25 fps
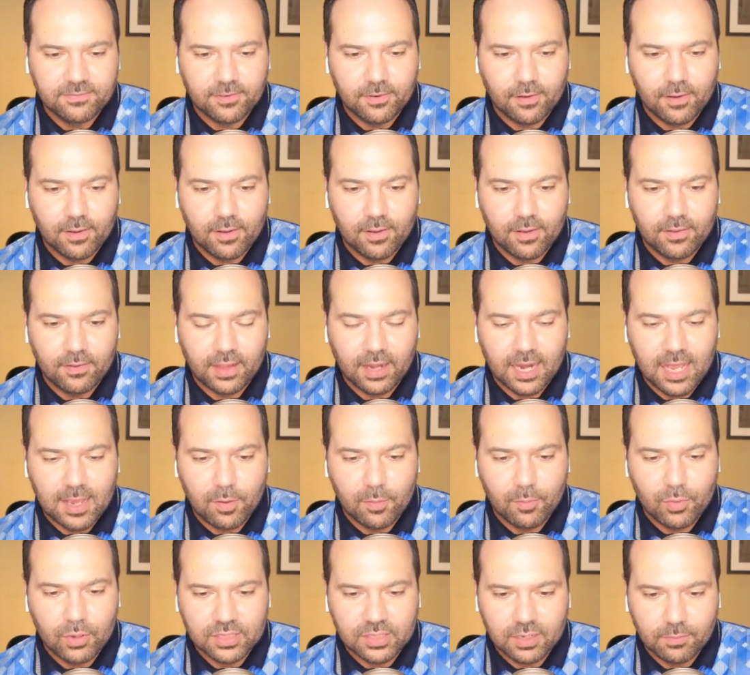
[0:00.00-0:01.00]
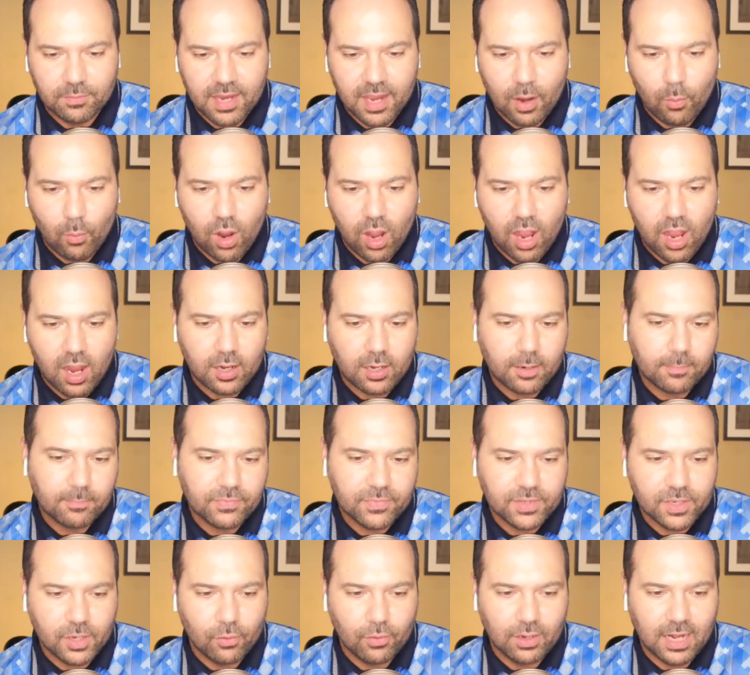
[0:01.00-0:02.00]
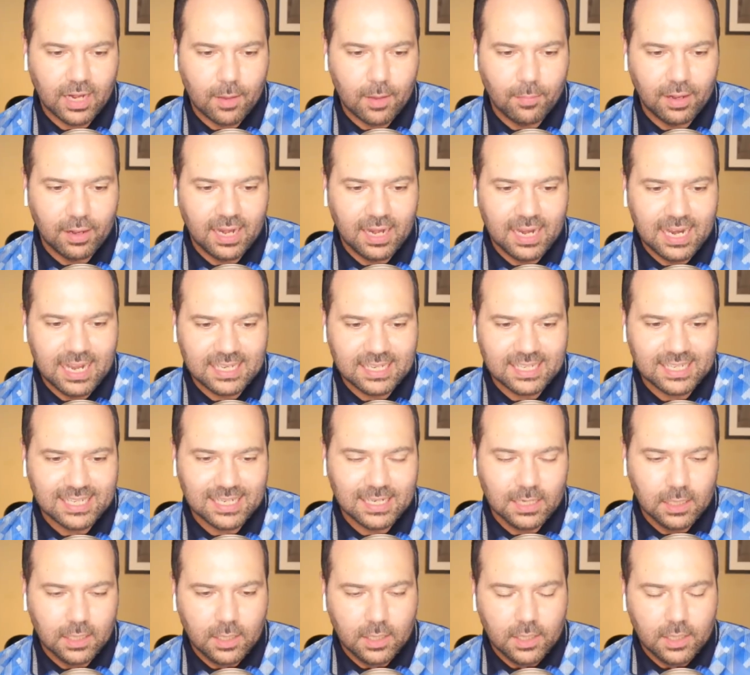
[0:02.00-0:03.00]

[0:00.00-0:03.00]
for the Labour Muslim Network told Labour List,